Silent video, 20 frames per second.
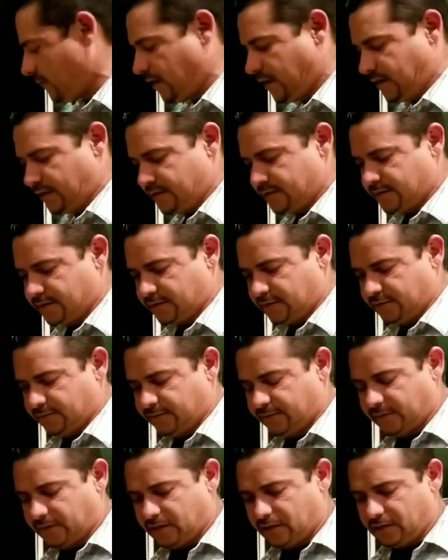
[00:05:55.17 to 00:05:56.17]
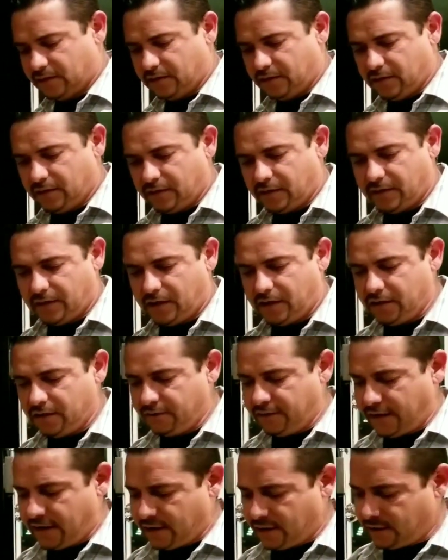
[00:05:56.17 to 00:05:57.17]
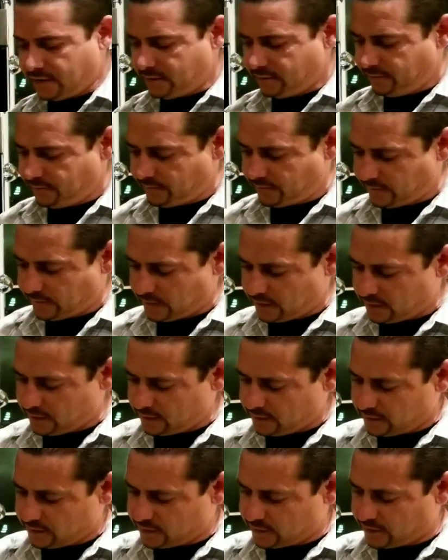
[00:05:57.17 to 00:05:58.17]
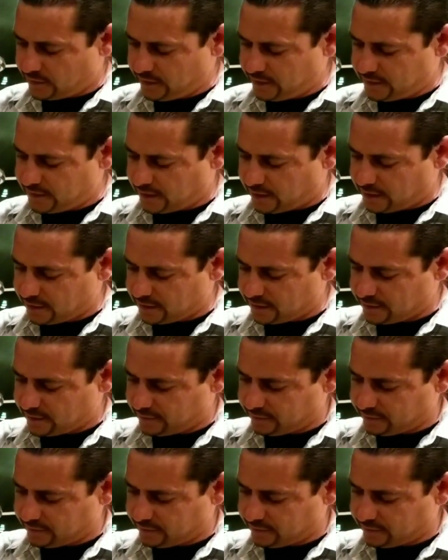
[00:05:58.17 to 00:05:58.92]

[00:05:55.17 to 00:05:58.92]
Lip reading: mixed, then you add soy sauce.